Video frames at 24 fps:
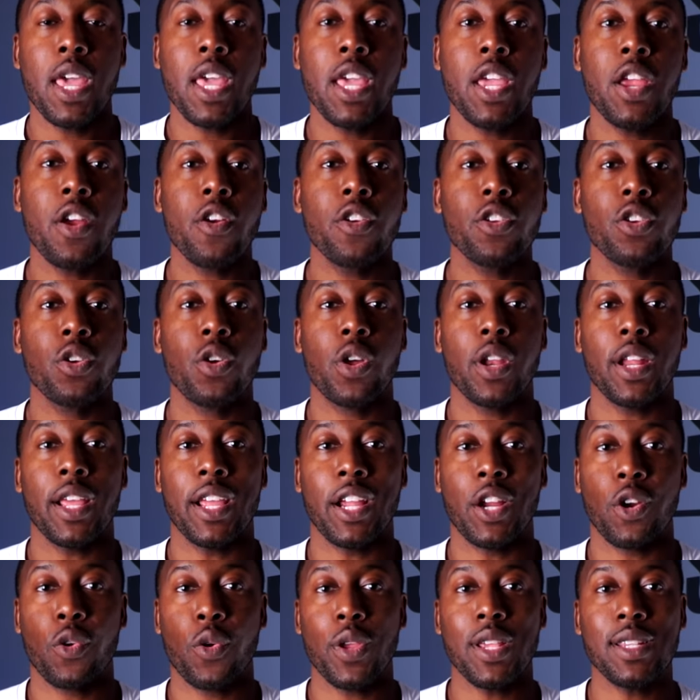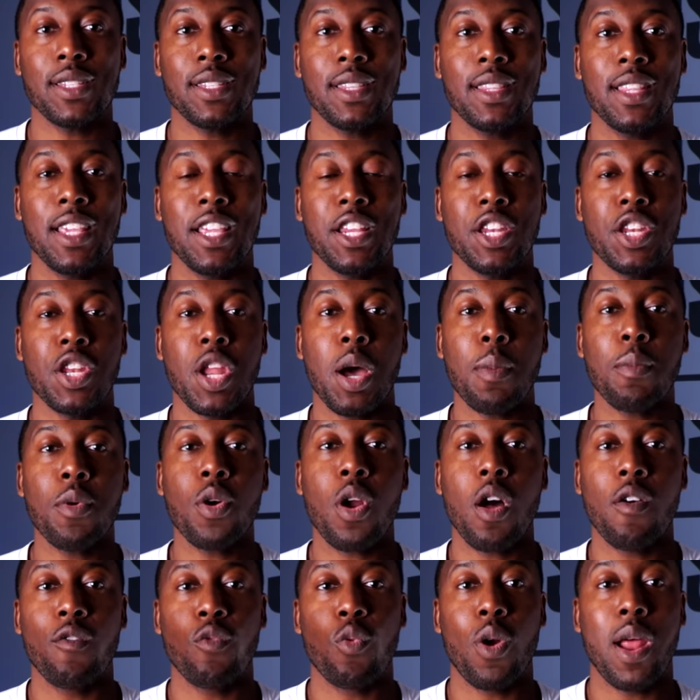Here, you're gonna increase the number
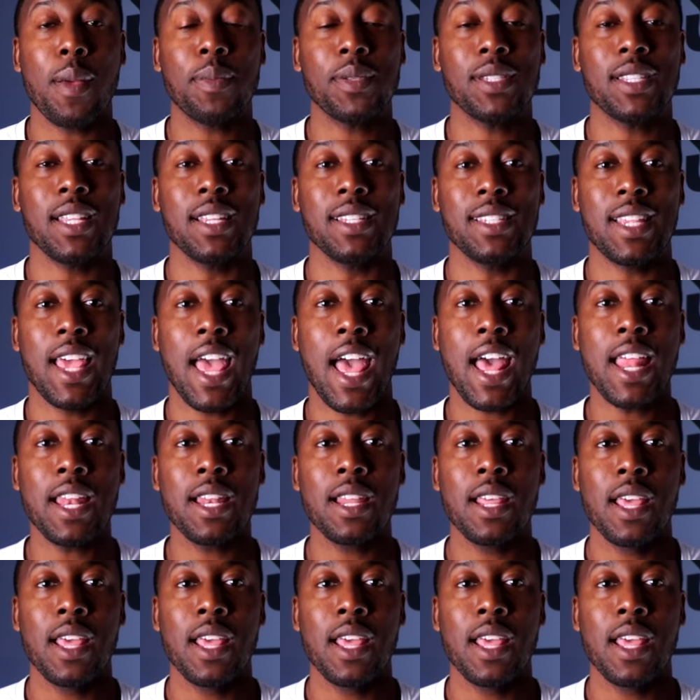of reps to 10,